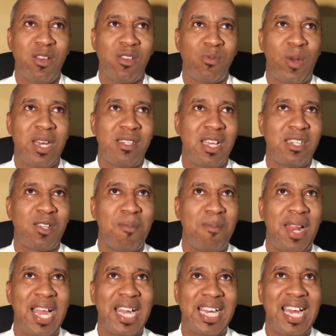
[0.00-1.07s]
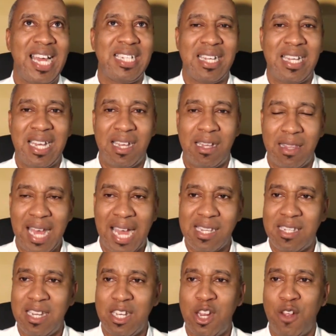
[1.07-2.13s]
When you say something like that,
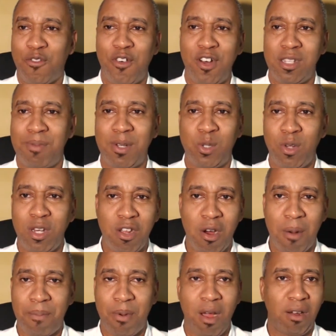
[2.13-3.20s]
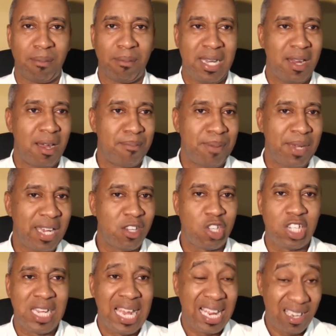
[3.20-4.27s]
that's the difference between your product being on page
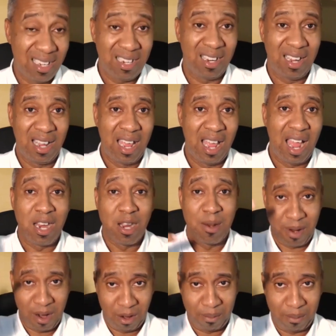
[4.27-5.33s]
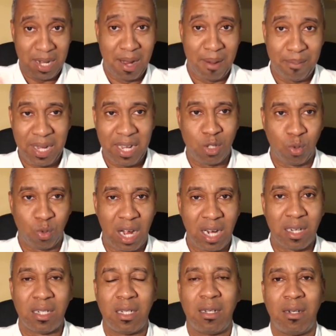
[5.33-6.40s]
10 and your product being on page
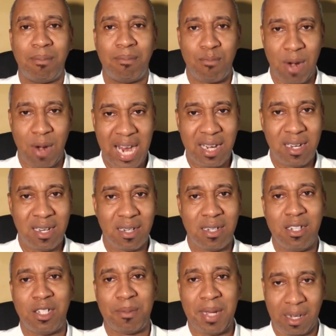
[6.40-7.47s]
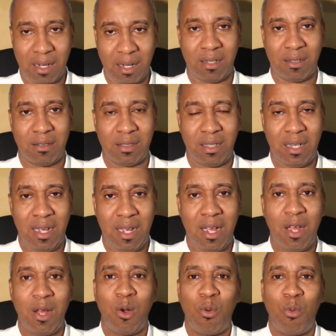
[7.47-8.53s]
one, brand Jamaica.
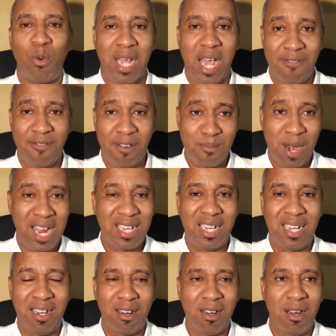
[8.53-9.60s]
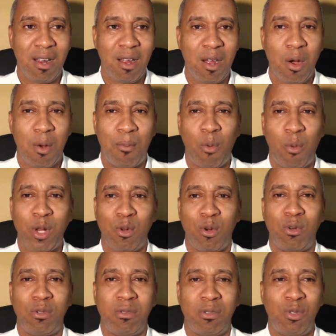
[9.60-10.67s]
We have a brand here, but we
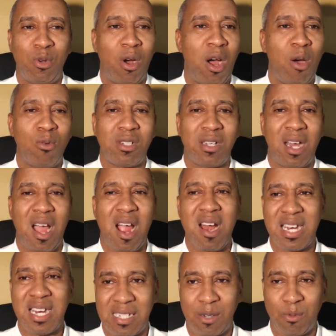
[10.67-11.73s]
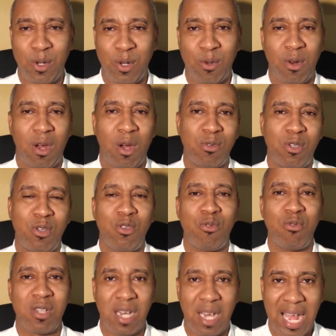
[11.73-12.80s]
don't know how to harness it. We don't know how to
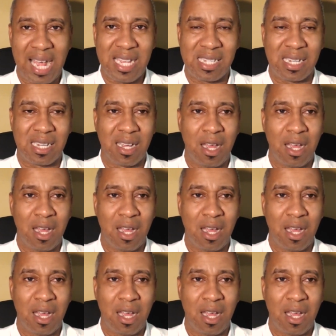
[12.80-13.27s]
utilize it.